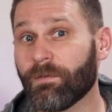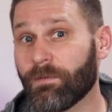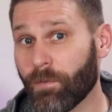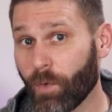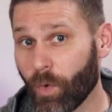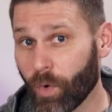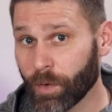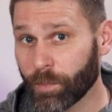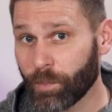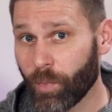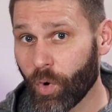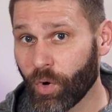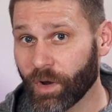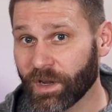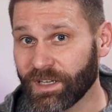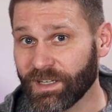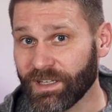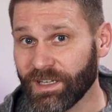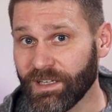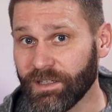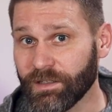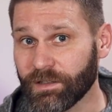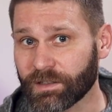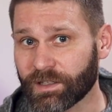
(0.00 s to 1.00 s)
four-point
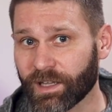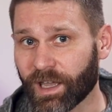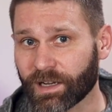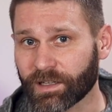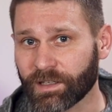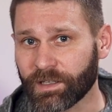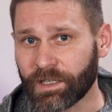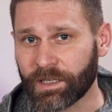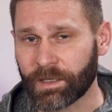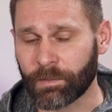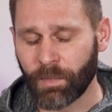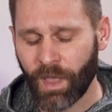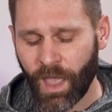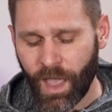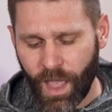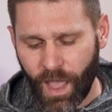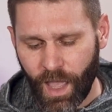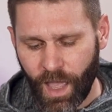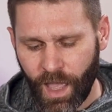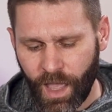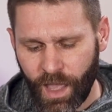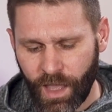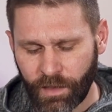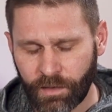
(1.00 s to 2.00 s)
needle technique,
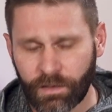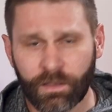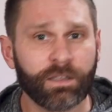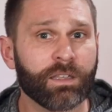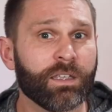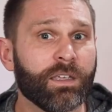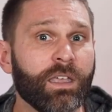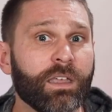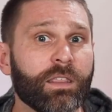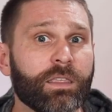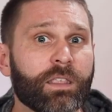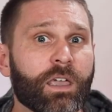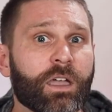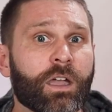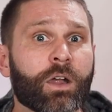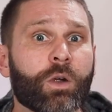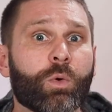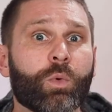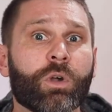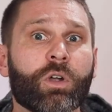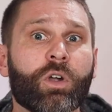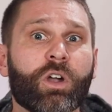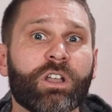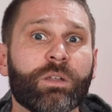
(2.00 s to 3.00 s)
and to get there,
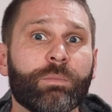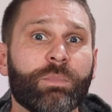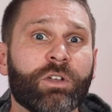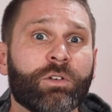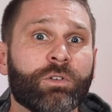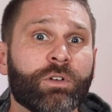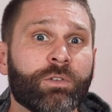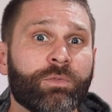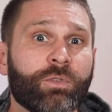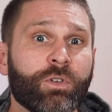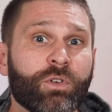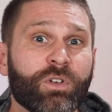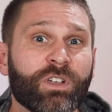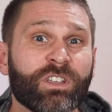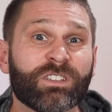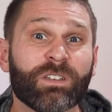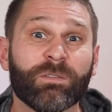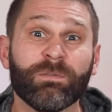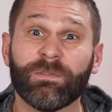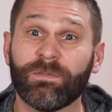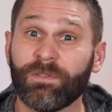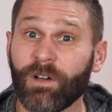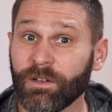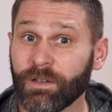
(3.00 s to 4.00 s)
we're going to be reviewing
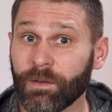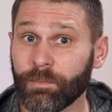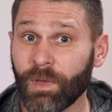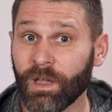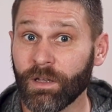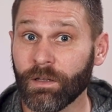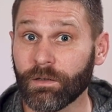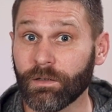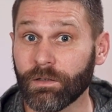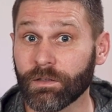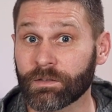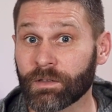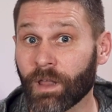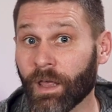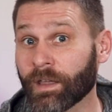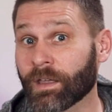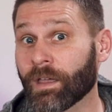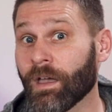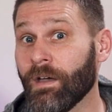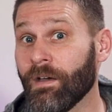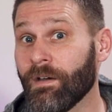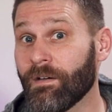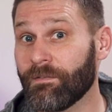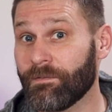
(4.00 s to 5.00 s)
some fundamentals
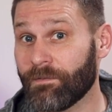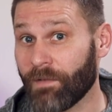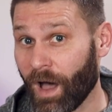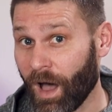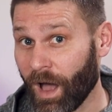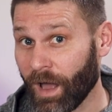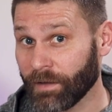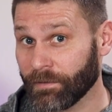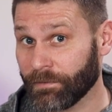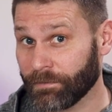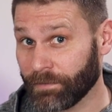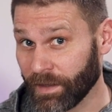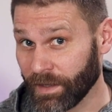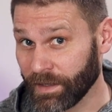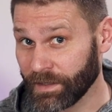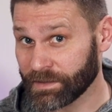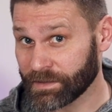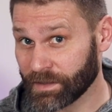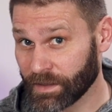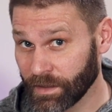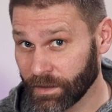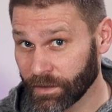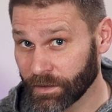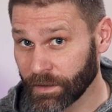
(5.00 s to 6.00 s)
like
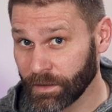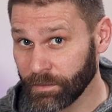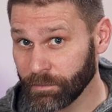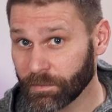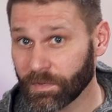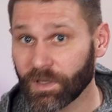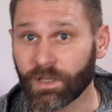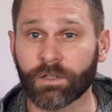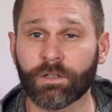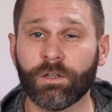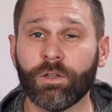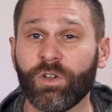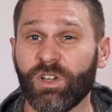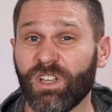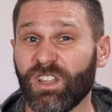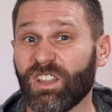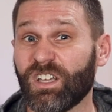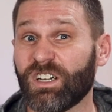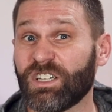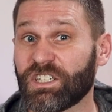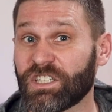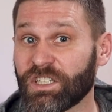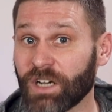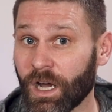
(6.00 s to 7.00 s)
five-phase theory, including
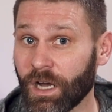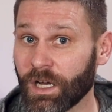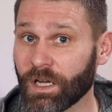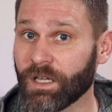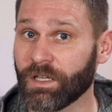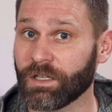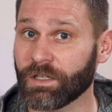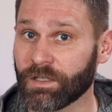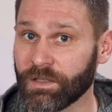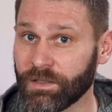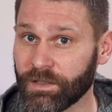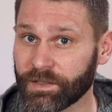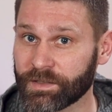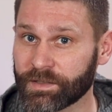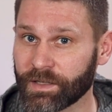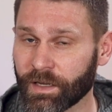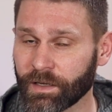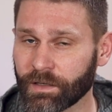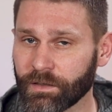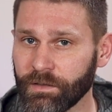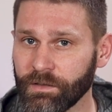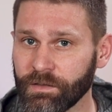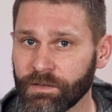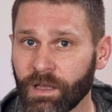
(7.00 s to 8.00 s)
the Sheng and Ke
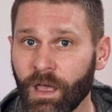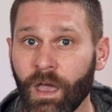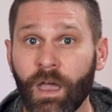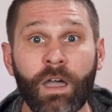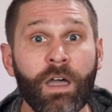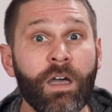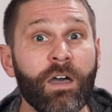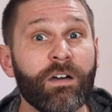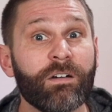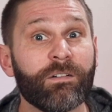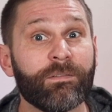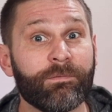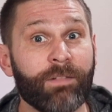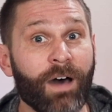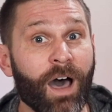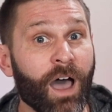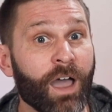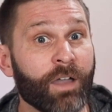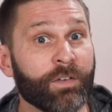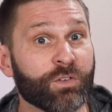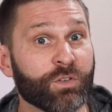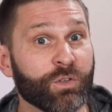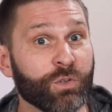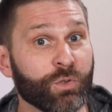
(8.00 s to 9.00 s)
cycles,
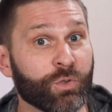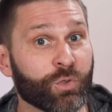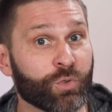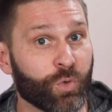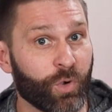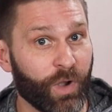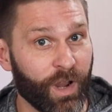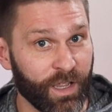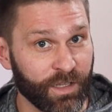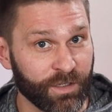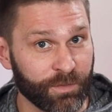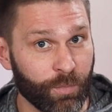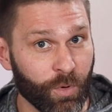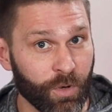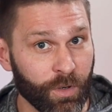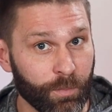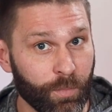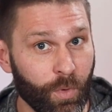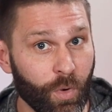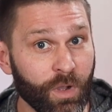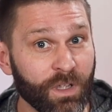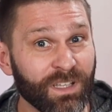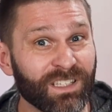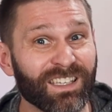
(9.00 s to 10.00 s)
five Shu-Transport
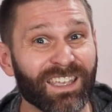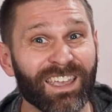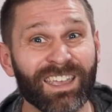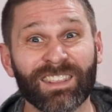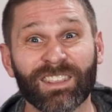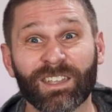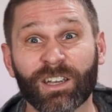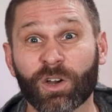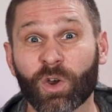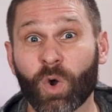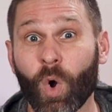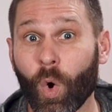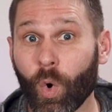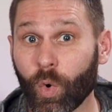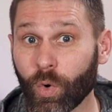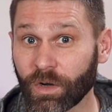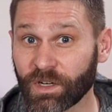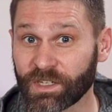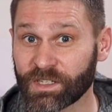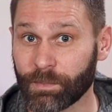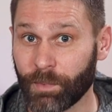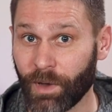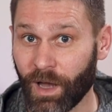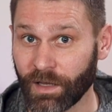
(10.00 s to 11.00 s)
points and their
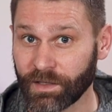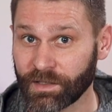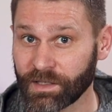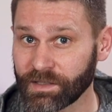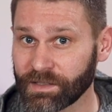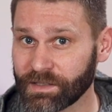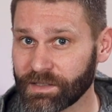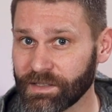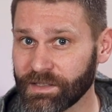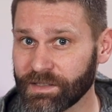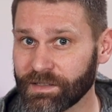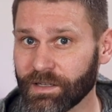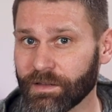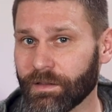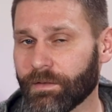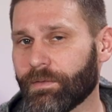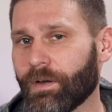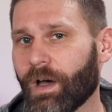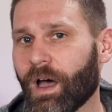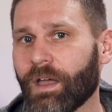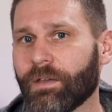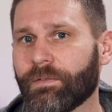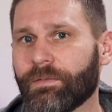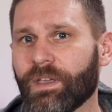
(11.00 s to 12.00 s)
correspondences to the
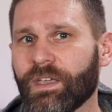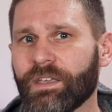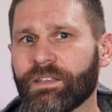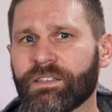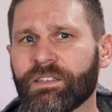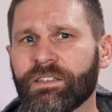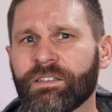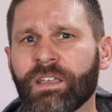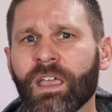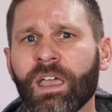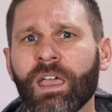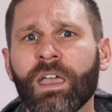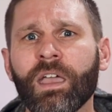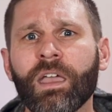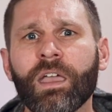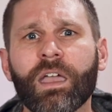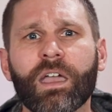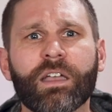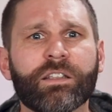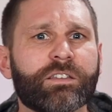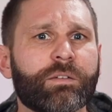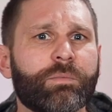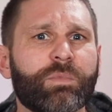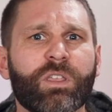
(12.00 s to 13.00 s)
five phases,
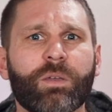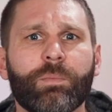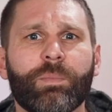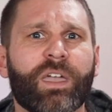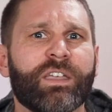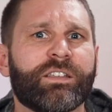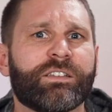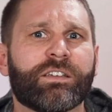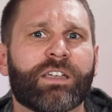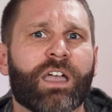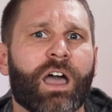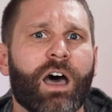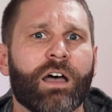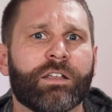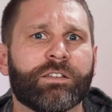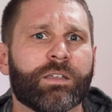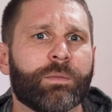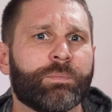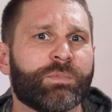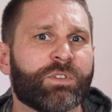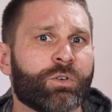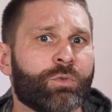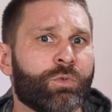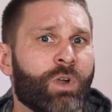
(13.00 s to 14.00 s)
and some of the basic
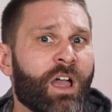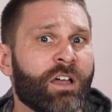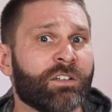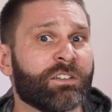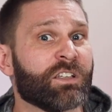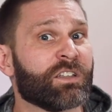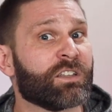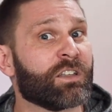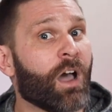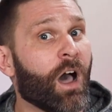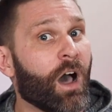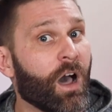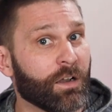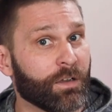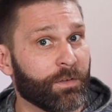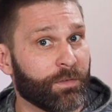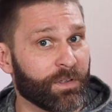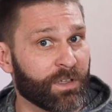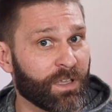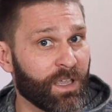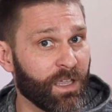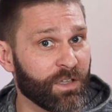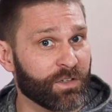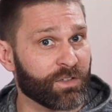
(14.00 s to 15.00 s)
concepts around
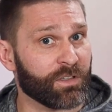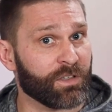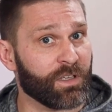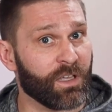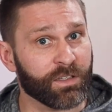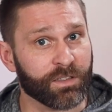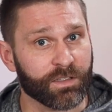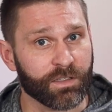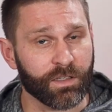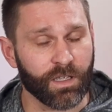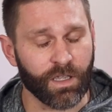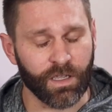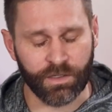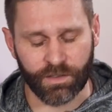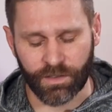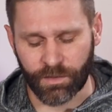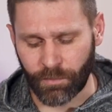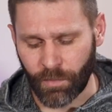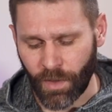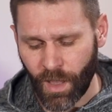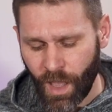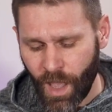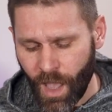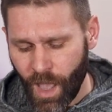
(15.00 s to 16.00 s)
tonification and
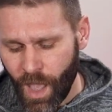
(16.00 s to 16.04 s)
sedation.